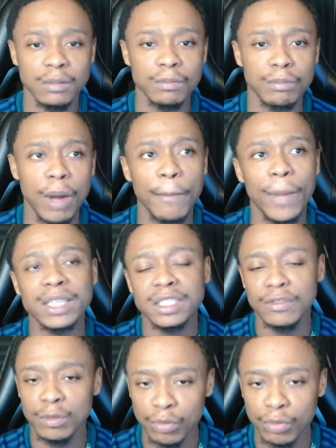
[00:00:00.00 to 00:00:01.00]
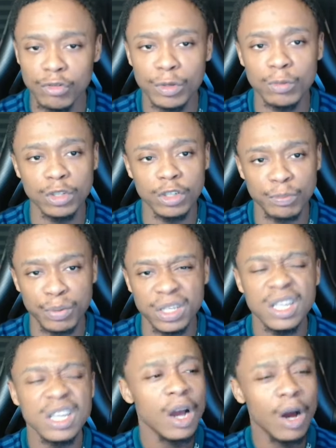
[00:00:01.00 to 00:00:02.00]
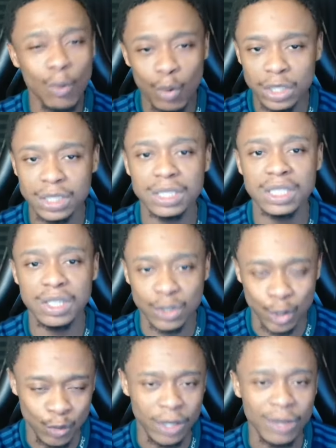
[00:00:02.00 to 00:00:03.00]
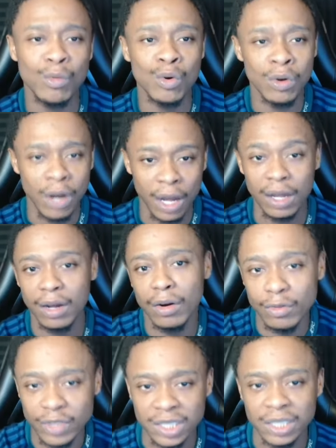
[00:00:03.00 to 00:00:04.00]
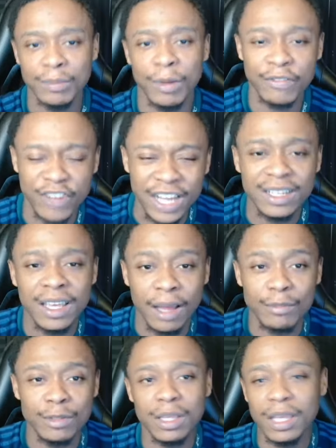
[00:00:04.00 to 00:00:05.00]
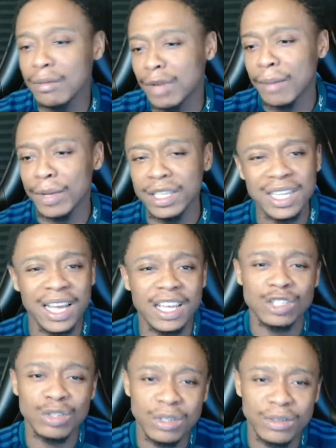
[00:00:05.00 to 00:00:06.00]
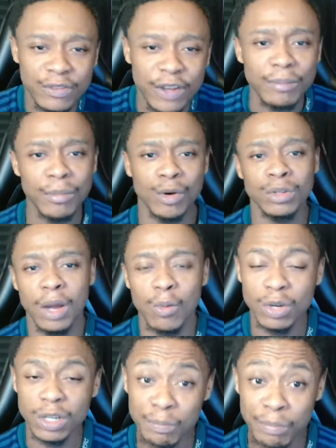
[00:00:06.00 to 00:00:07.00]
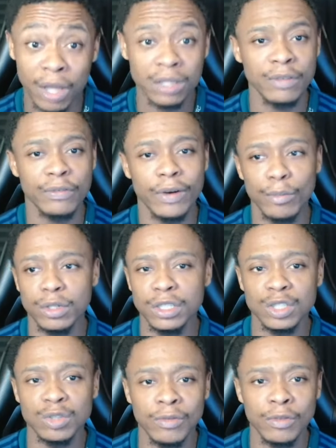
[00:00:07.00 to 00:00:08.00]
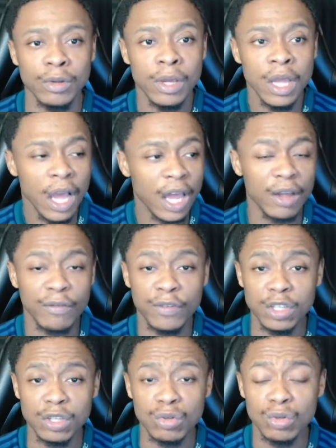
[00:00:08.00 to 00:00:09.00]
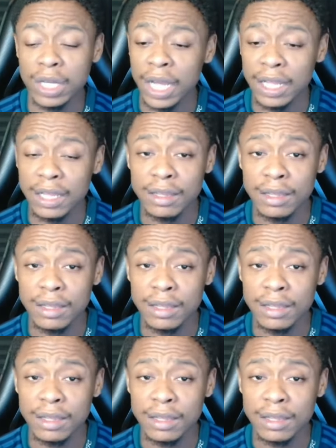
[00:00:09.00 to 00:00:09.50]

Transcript: my massive improvement would have been, I wanted to see us create more. Obviously, my fan cap, game like Man United, you're in fan mode. I wanted blood, if I'm honest with you. And I think you look at